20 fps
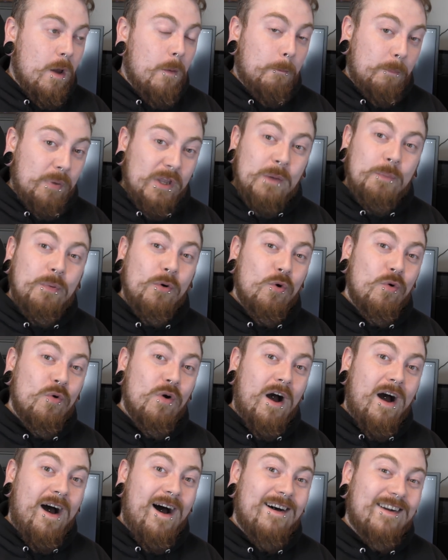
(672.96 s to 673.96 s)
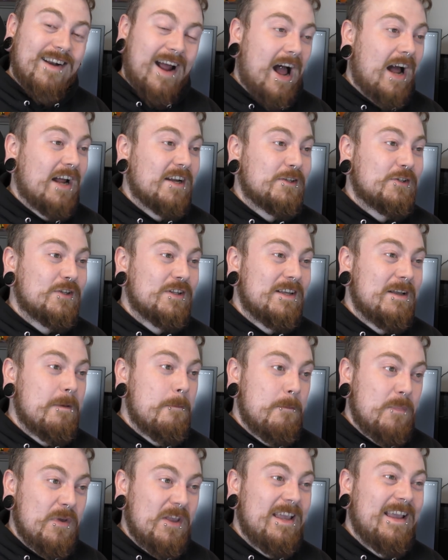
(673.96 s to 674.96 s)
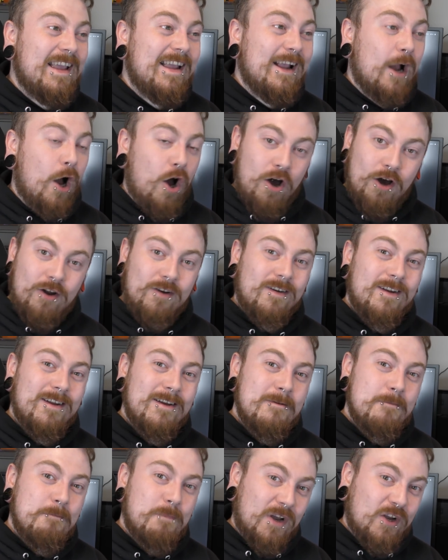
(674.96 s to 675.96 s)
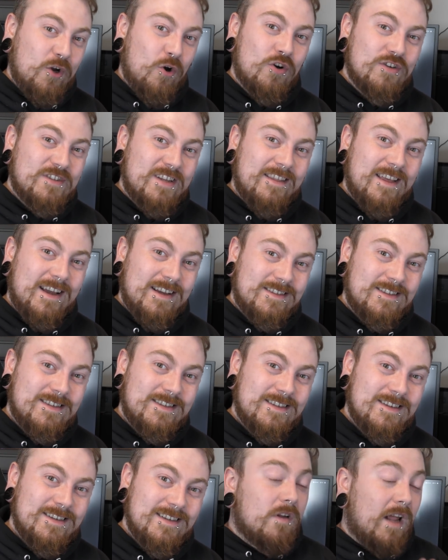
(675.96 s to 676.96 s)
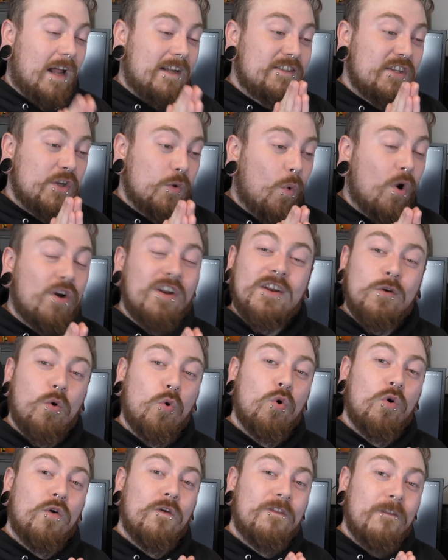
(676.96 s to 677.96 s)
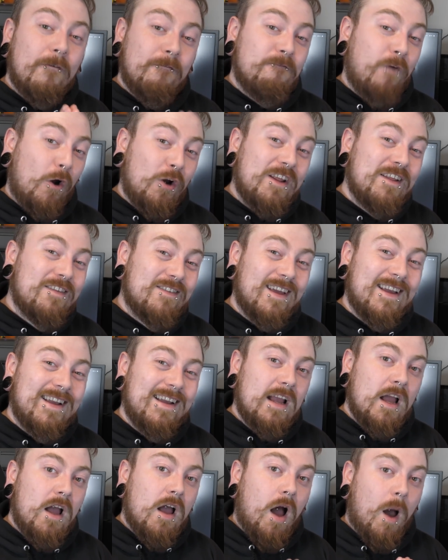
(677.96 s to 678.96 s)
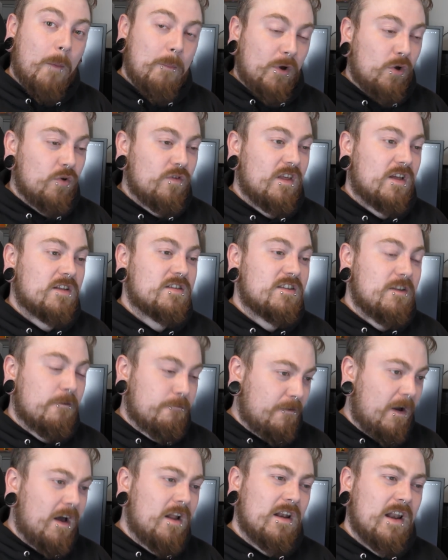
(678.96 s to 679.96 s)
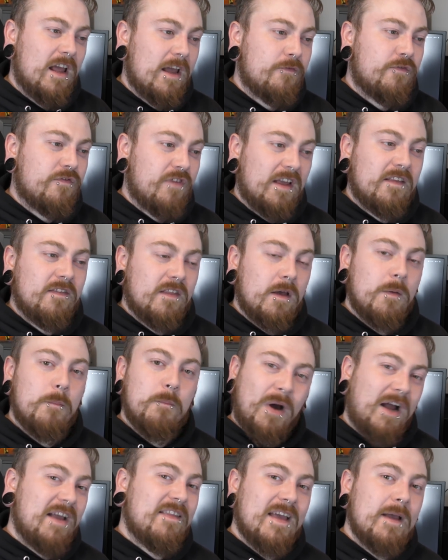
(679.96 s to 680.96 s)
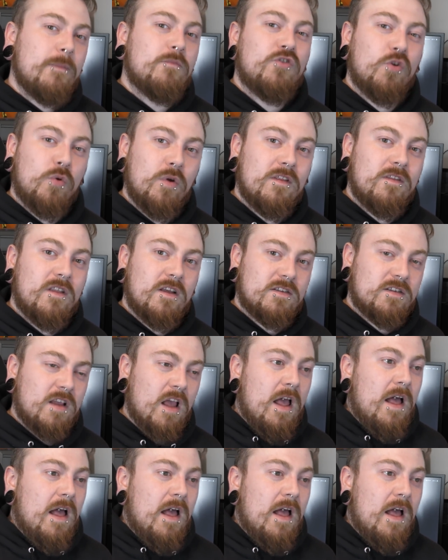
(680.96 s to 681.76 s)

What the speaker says: People are actually being hurt because of this. And do you want to know the funny thing about this? The far left think that by them doing this,